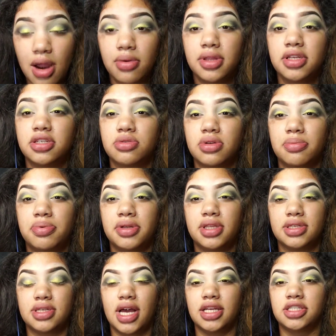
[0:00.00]
I really just want to put
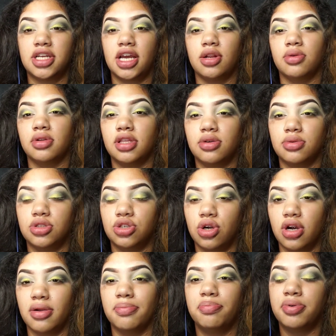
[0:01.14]
this eyeshadow in a little
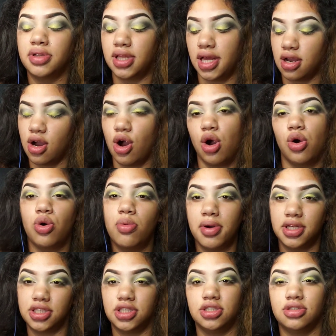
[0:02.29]
jar and put like a whole
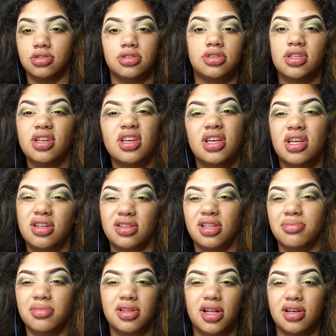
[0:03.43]
bunch of just
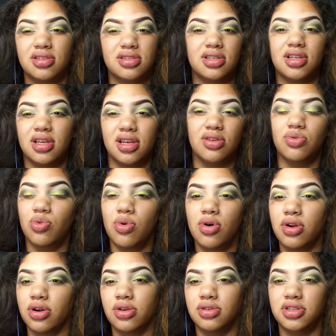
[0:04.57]
lip gloss in it and
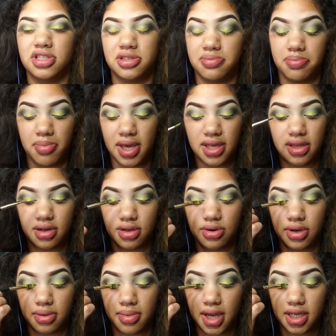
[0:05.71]
water and just make it a
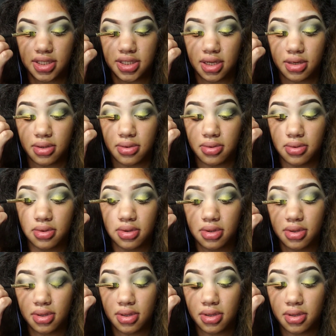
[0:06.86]
cream eyeshadow.
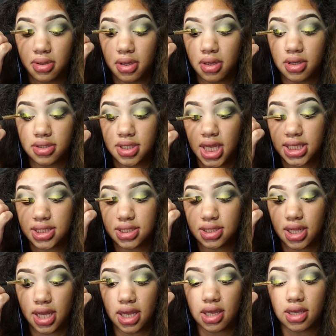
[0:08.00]

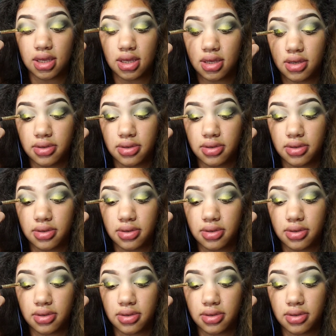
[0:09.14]
That's like